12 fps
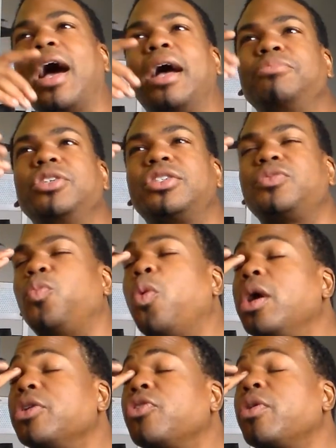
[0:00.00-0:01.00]
I'm just
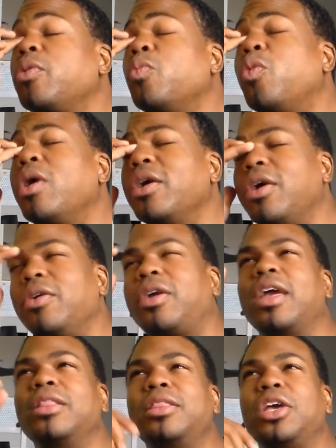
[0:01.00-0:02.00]
wondering what
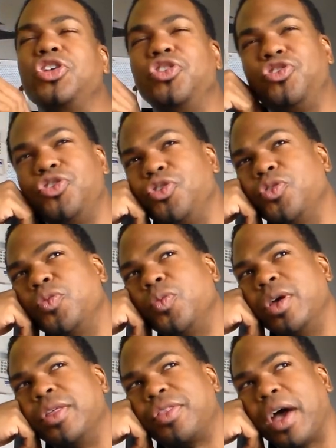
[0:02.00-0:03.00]
can they do
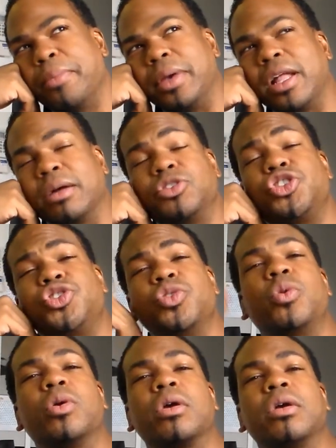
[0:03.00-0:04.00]
with. I mean, I'm
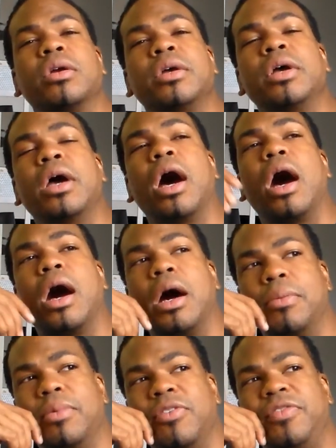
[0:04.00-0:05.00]
sure
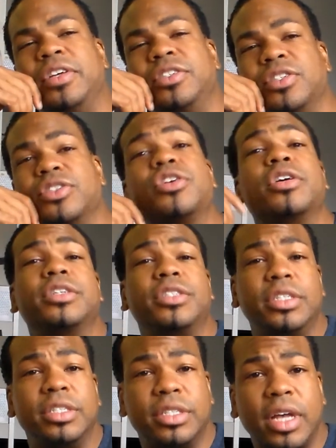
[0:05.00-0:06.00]
uh, if he's as good
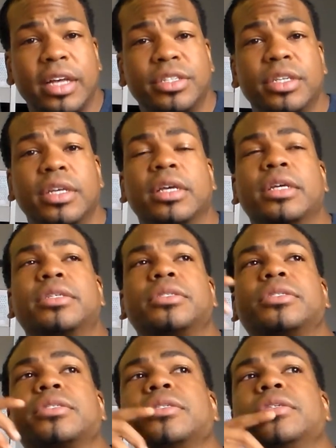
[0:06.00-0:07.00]
as he says he
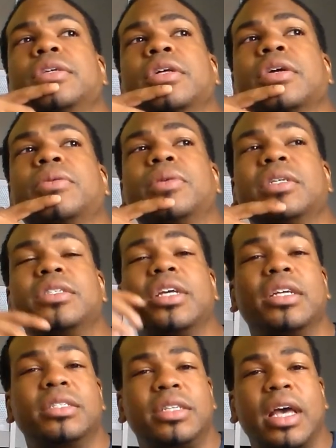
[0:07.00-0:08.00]
is, you know, with his
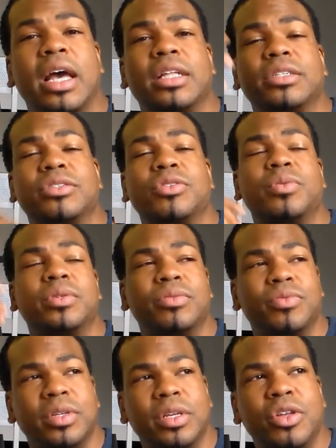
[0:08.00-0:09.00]
hidden talent, no
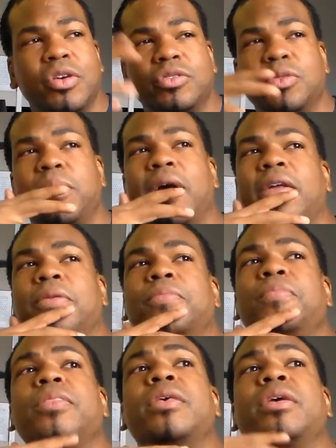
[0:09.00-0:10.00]
one really knows about him.